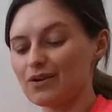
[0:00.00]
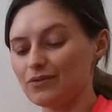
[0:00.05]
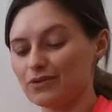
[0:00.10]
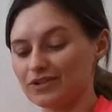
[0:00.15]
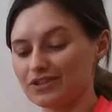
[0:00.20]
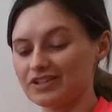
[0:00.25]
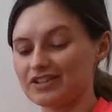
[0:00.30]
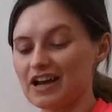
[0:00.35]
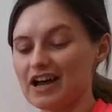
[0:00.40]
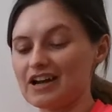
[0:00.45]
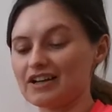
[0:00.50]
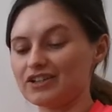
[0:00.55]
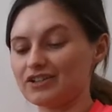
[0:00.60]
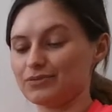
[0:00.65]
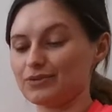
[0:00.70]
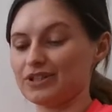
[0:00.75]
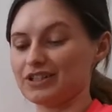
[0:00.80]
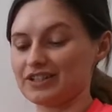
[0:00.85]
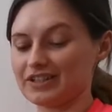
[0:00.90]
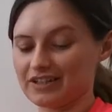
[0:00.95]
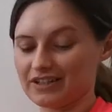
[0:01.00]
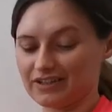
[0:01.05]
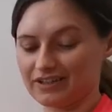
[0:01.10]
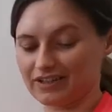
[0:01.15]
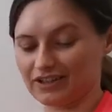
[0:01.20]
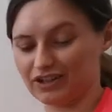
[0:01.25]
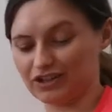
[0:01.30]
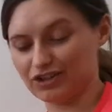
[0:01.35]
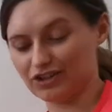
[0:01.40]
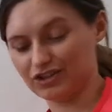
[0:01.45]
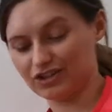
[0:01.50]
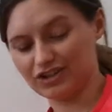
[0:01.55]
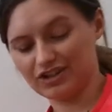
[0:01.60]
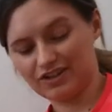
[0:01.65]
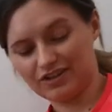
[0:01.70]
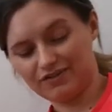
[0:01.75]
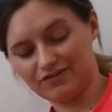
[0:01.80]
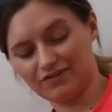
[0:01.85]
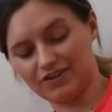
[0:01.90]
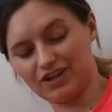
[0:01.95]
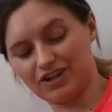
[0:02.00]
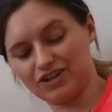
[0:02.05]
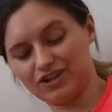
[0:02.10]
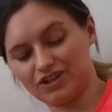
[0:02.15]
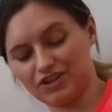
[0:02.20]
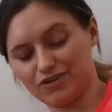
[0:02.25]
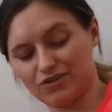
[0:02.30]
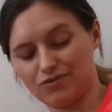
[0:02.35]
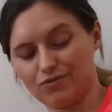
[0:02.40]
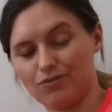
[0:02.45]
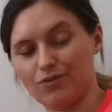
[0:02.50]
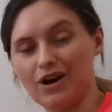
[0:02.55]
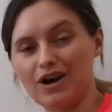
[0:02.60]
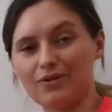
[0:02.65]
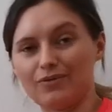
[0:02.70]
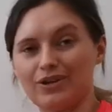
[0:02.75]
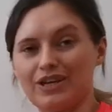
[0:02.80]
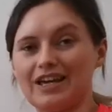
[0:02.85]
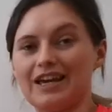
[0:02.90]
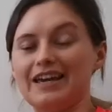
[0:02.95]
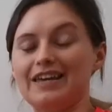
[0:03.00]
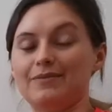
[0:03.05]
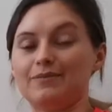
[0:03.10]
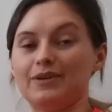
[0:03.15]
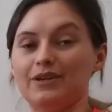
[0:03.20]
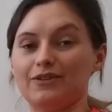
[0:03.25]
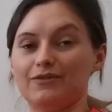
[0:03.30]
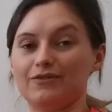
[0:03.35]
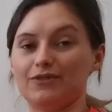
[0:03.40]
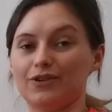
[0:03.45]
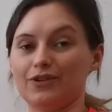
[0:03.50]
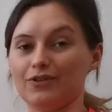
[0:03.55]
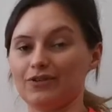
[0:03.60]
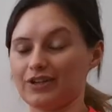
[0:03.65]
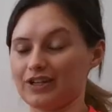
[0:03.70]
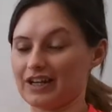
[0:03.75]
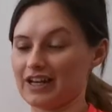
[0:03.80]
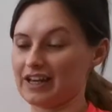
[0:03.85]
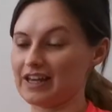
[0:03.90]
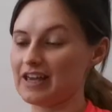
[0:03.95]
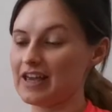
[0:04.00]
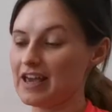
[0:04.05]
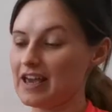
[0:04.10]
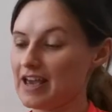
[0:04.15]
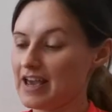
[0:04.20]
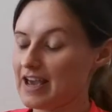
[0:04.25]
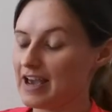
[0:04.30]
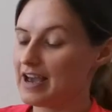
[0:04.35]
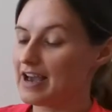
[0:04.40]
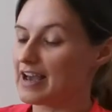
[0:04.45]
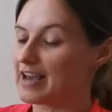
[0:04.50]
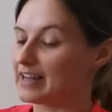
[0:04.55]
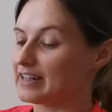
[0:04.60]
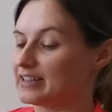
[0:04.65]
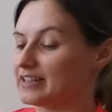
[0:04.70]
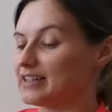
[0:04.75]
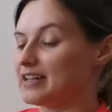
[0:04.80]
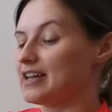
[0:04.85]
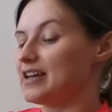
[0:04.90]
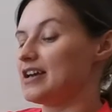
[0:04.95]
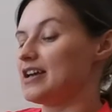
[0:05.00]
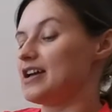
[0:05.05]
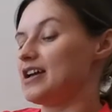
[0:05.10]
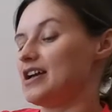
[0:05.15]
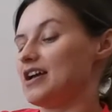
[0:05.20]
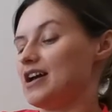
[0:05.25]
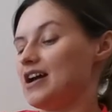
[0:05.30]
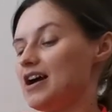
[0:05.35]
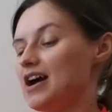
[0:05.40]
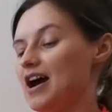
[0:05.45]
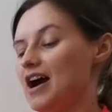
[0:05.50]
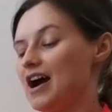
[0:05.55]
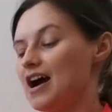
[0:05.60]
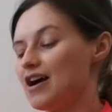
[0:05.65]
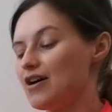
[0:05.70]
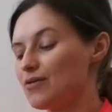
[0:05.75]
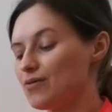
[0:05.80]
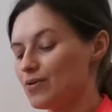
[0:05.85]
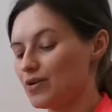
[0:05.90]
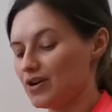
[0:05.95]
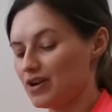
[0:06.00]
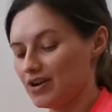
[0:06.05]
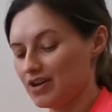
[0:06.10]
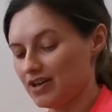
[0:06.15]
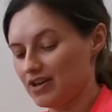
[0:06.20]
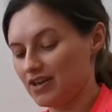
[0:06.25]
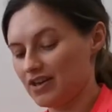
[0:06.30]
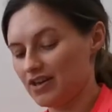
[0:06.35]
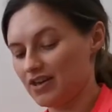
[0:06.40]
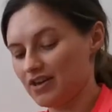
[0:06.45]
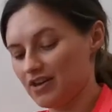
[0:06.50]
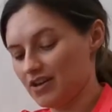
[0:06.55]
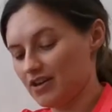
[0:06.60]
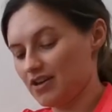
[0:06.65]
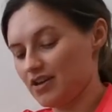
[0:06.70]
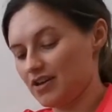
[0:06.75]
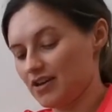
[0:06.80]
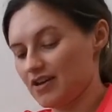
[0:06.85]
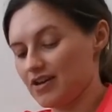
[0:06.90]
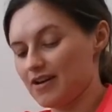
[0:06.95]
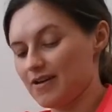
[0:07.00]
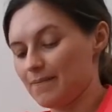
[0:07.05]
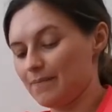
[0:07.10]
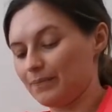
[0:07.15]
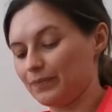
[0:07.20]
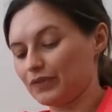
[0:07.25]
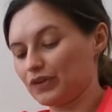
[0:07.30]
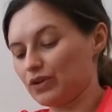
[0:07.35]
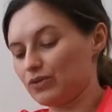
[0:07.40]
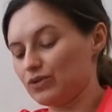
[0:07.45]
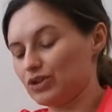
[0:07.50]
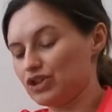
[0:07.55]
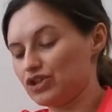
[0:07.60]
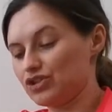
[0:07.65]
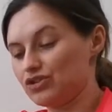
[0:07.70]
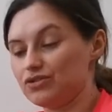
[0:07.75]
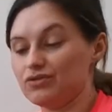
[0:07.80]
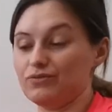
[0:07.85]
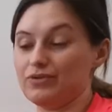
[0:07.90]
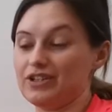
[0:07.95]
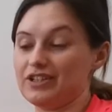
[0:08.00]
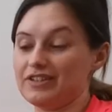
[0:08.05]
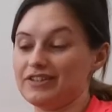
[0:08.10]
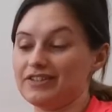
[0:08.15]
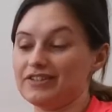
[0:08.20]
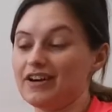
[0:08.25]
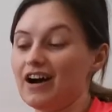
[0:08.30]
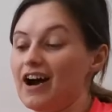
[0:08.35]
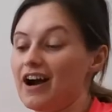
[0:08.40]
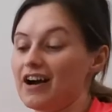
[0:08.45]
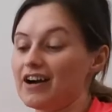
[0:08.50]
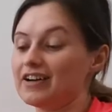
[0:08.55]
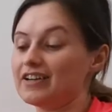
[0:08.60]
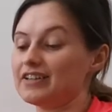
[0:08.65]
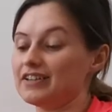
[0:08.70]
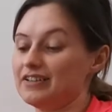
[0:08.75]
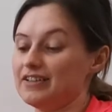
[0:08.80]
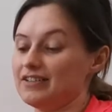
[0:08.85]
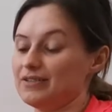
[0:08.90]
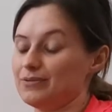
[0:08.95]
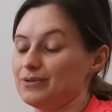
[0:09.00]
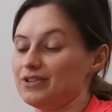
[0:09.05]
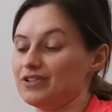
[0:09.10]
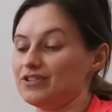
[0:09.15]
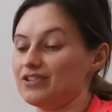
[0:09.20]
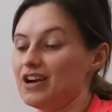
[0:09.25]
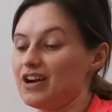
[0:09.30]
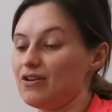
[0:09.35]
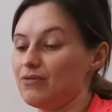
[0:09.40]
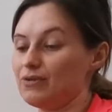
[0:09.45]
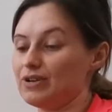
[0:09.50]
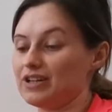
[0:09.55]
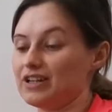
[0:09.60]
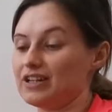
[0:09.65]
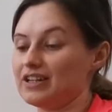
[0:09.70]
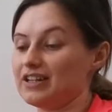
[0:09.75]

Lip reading: we'll start with the good version of what we're aiming for, okay? And how we start with